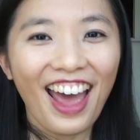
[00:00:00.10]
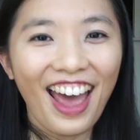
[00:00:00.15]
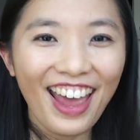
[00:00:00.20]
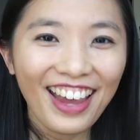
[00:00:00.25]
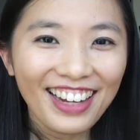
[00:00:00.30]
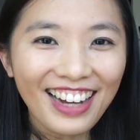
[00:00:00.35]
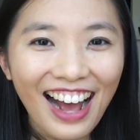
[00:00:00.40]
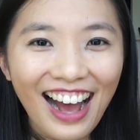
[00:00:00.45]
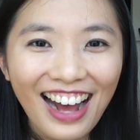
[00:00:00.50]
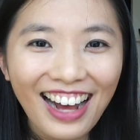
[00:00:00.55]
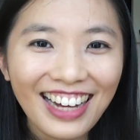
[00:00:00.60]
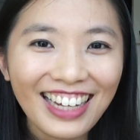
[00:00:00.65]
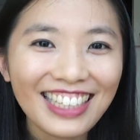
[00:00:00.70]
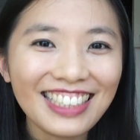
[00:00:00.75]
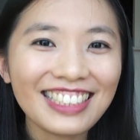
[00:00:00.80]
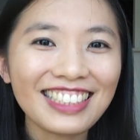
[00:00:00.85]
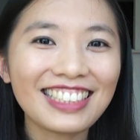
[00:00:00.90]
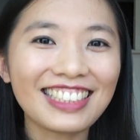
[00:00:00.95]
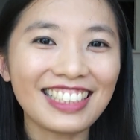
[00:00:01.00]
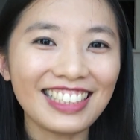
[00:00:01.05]
Hey
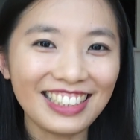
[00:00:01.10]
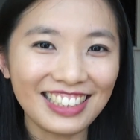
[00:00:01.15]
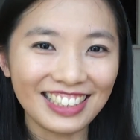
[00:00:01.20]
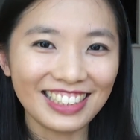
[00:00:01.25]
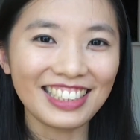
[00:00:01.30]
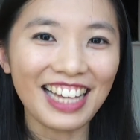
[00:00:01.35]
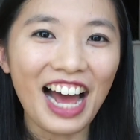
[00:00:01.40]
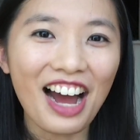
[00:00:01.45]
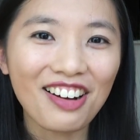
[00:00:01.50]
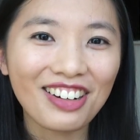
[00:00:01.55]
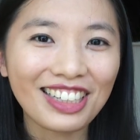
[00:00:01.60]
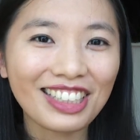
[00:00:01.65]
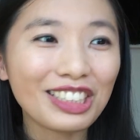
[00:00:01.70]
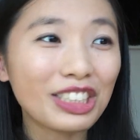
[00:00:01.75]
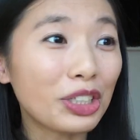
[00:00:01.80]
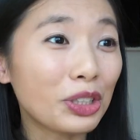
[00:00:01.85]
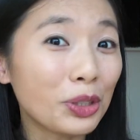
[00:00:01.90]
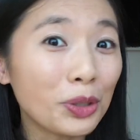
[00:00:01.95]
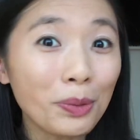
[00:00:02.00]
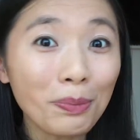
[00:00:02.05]
guys, this is our
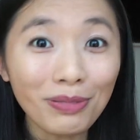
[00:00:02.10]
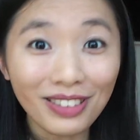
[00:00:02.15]
new